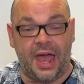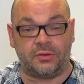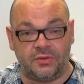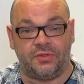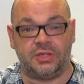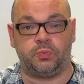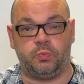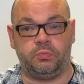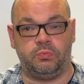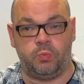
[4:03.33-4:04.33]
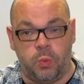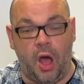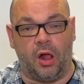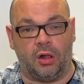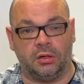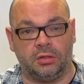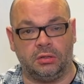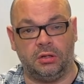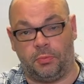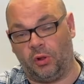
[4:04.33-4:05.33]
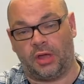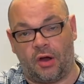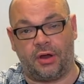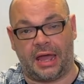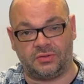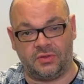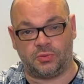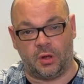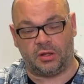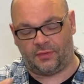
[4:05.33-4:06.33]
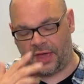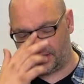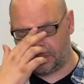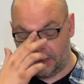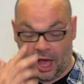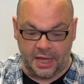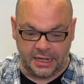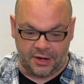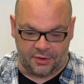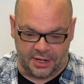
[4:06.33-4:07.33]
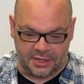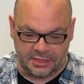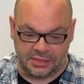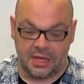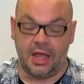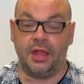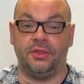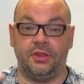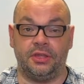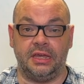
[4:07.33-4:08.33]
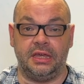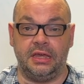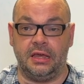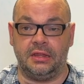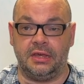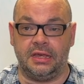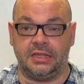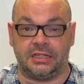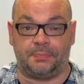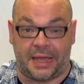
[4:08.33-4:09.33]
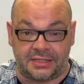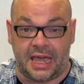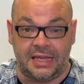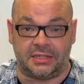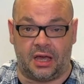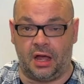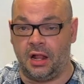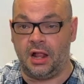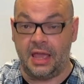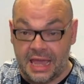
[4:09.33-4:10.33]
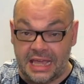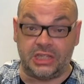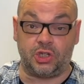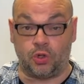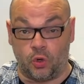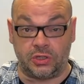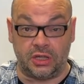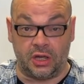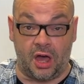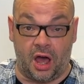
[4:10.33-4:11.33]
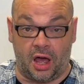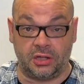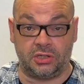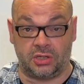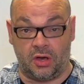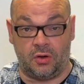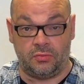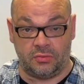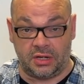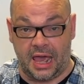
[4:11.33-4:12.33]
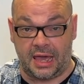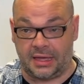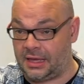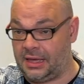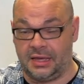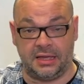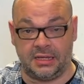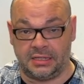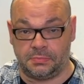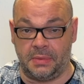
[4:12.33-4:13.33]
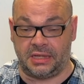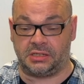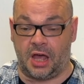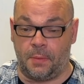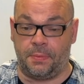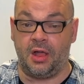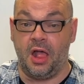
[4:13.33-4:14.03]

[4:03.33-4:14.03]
Out of This World, the Paul Curry Out of This World effect, the idea is that the the spectator is sorting the cards. So the deck is mixed up.